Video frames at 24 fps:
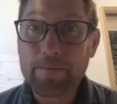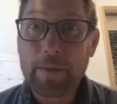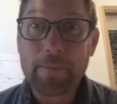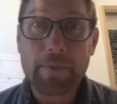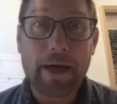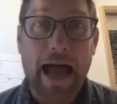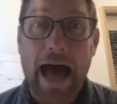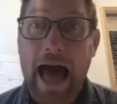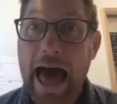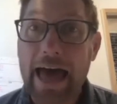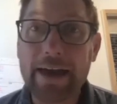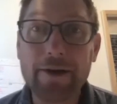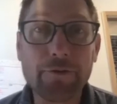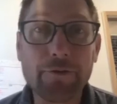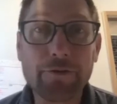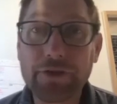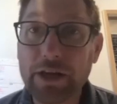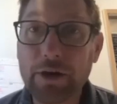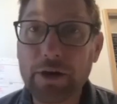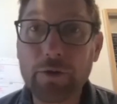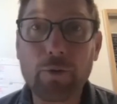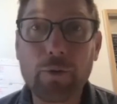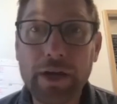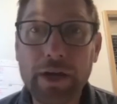but I don't
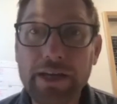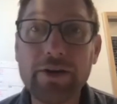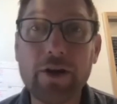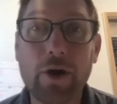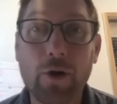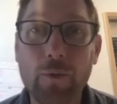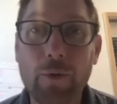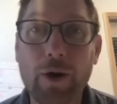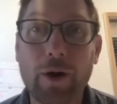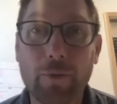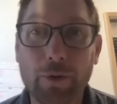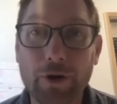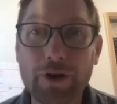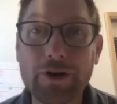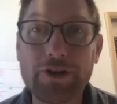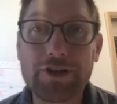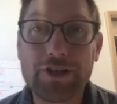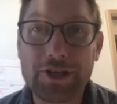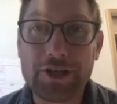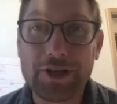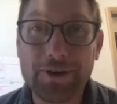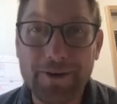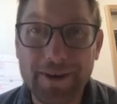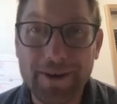think we know what we're
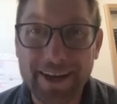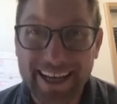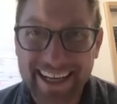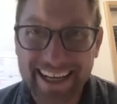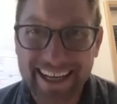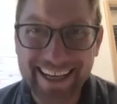doing.